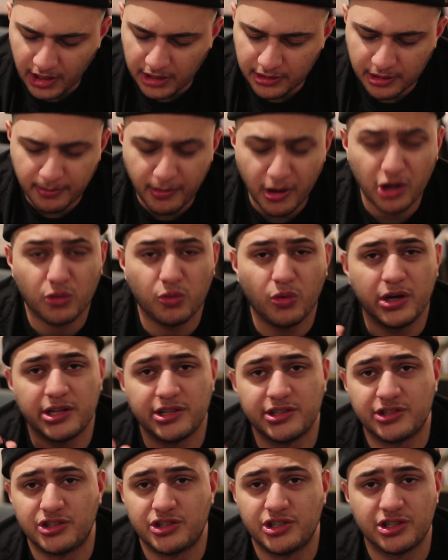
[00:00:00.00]
The Mark I
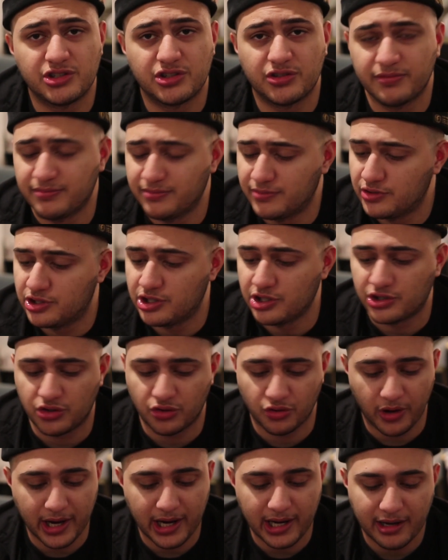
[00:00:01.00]
is just
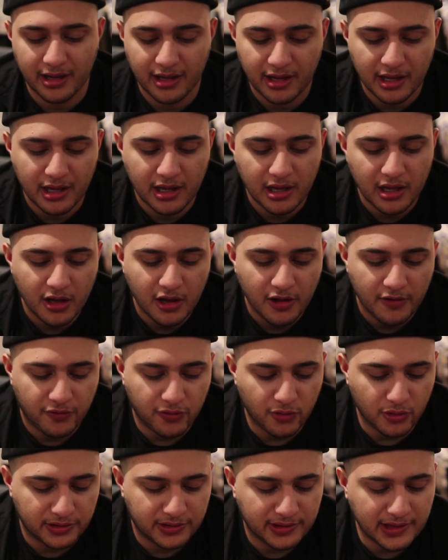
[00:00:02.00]
great
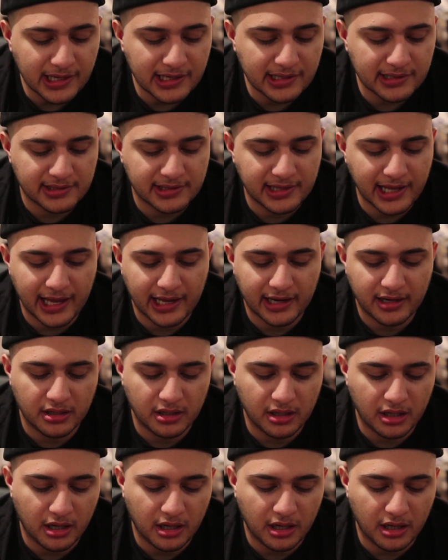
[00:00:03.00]
for things that,